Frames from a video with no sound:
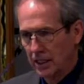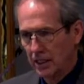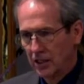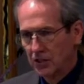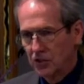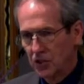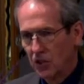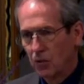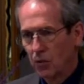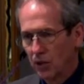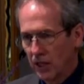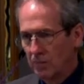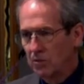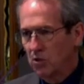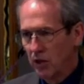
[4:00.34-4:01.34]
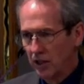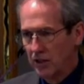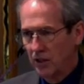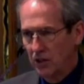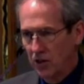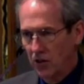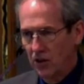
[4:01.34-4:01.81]
So what I'm trying to
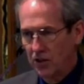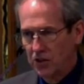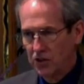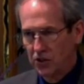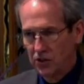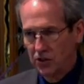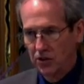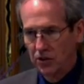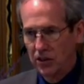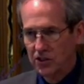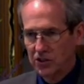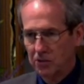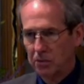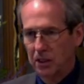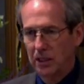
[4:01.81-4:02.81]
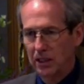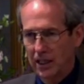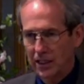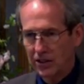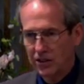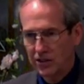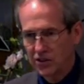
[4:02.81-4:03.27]
encourage you is to be
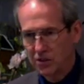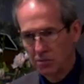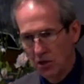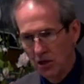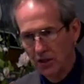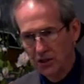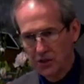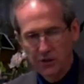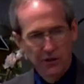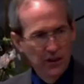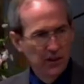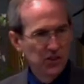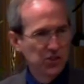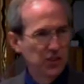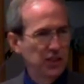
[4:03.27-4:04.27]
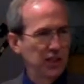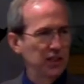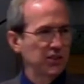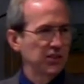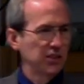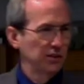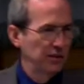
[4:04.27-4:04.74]
like the smallest fish that eats
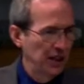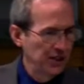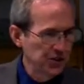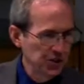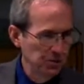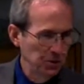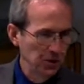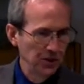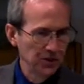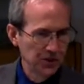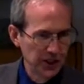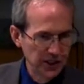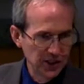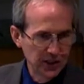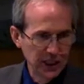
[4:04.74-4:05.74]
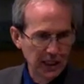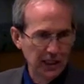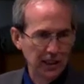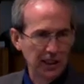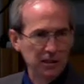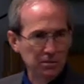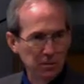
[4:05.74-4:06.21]
the vegetables that's getting
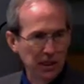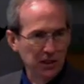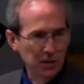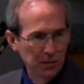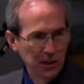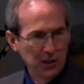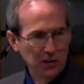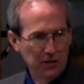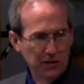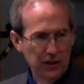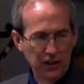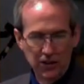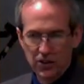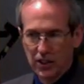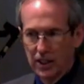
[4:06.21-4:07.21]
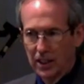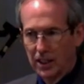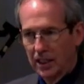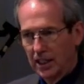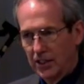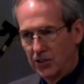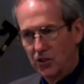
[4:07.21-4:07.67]
eaten by the bigger fish.
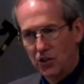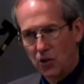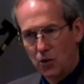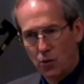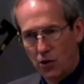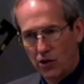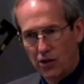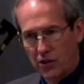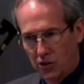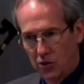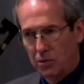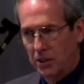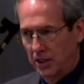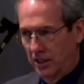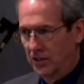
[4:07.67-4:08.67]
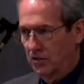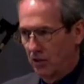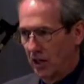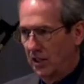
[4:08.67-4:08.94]
And you know where the human is, right?